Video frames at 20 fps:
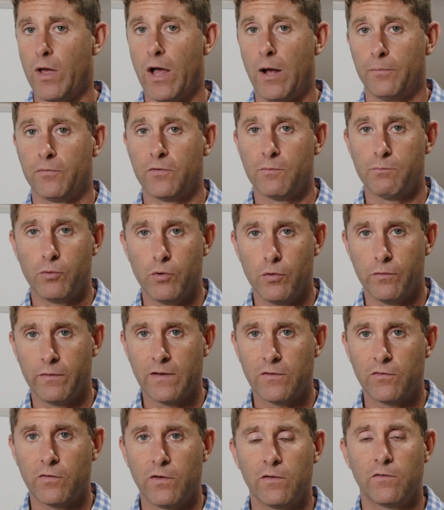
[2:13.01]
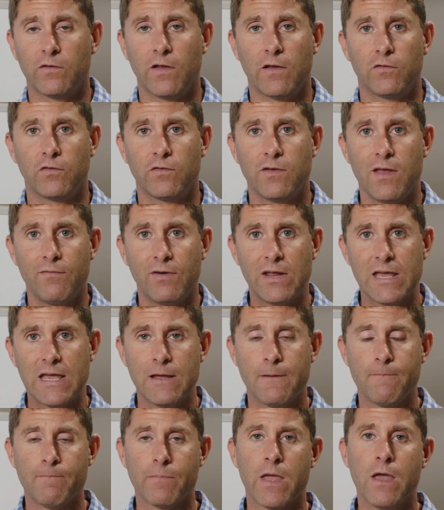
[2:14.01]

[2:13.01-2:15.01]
helps improve insulin sensitivity.